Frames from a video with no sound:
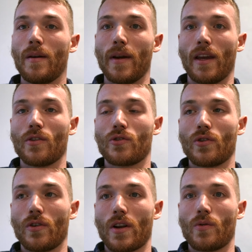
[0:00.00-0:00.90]
making
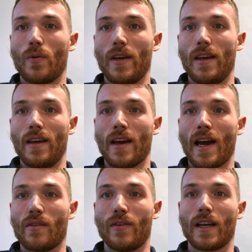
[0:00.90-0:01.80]
sure that we
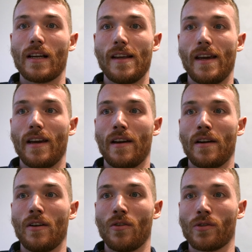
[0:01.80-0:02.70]
have a
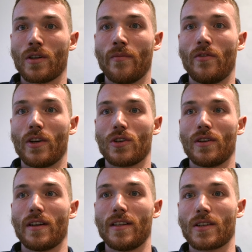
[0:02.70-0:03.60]
clear long-term vision
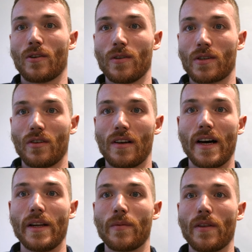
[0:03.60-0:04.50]
that is also
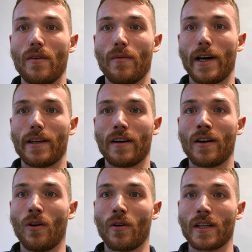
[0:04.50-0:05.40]
aligned with the wider
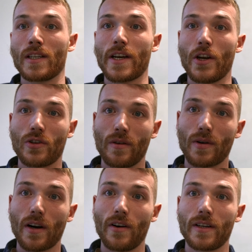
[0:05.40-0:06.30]
organizational
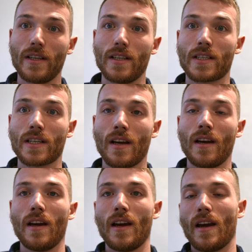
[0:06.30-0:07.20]
priorities.
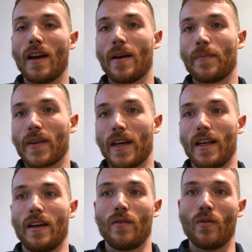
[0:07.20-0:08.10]
And
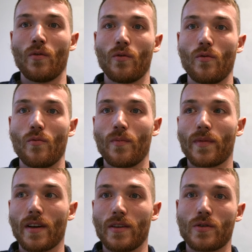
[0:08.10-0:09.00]
then
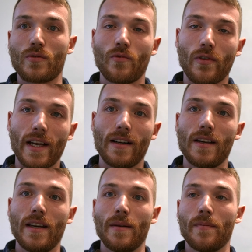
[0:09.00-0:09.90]

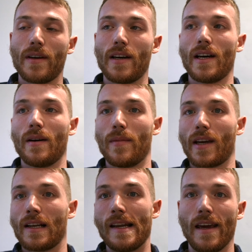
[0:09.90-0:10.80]
finally, a
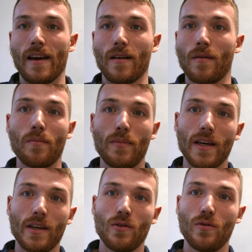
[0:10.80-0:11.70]
clear
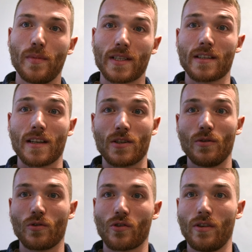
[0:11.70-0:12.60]
BAU, business as
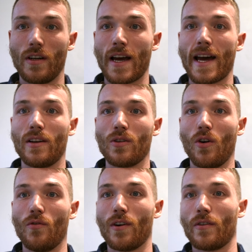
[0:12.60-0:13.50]
usual,
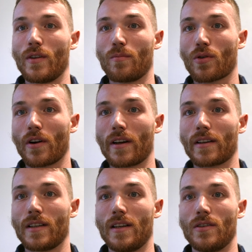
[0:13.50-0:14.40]
handover of the
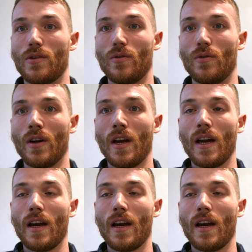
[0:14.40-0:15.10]
product into